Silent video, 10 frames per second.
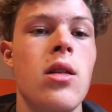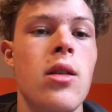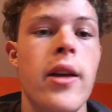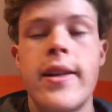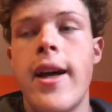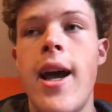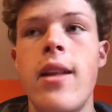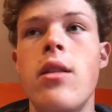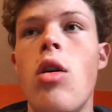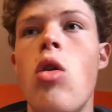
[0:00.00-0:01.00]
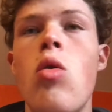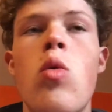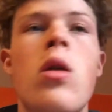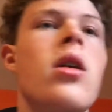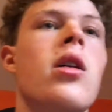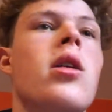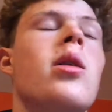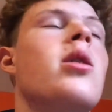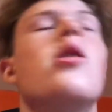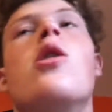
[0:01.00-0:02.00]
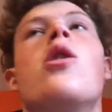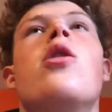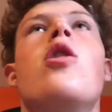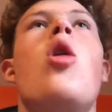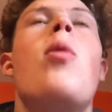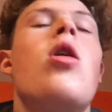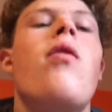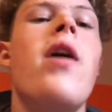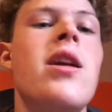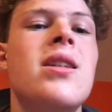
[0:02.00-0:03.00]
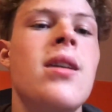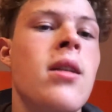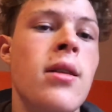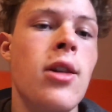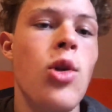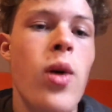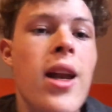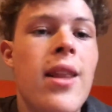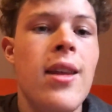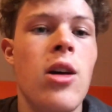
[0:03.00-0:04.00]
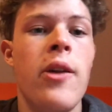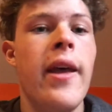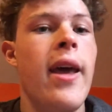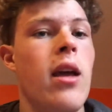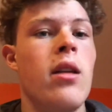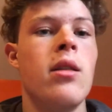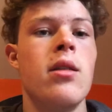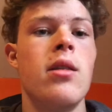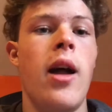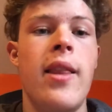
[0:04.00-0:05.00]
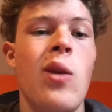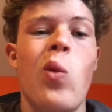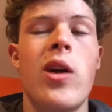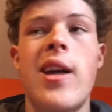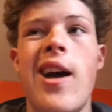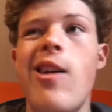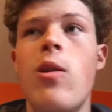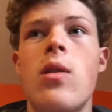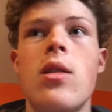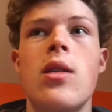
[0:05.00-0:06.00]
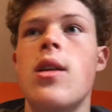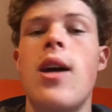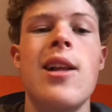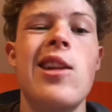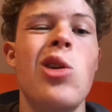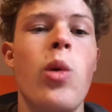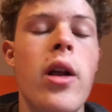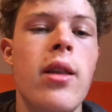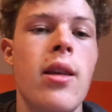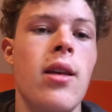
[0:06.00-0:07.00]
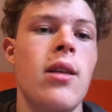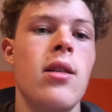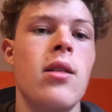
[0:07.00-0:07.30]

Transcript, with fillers: Like I had no no motivation to do anything all day. I didn't work out. I didn't do anything.